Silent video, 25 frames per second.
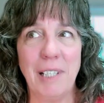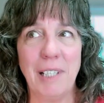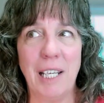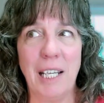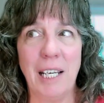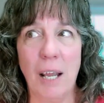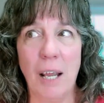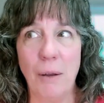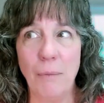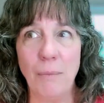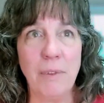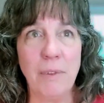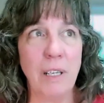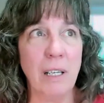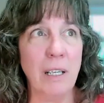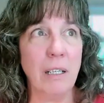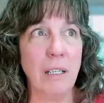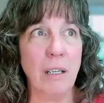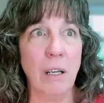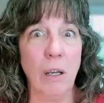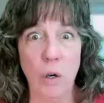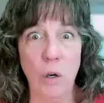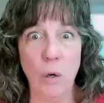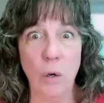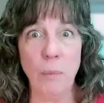And I'm
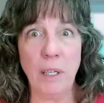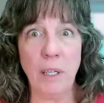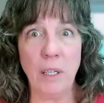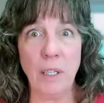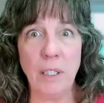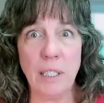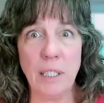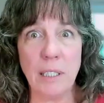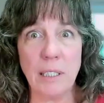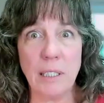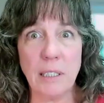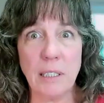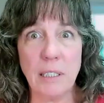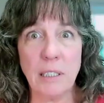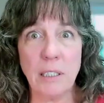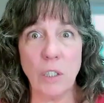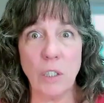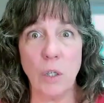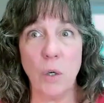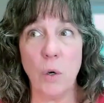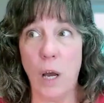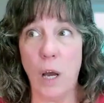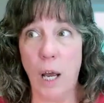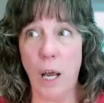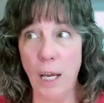thinking, oh my goodness.
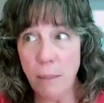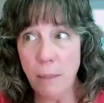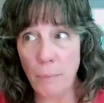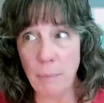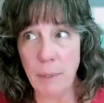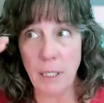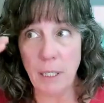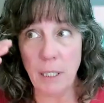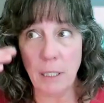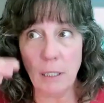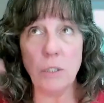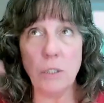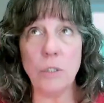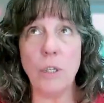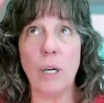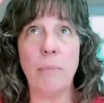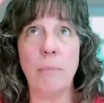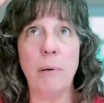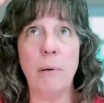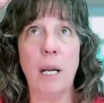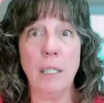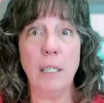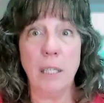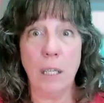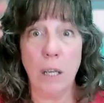So I immediately start
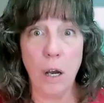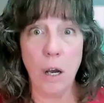praying to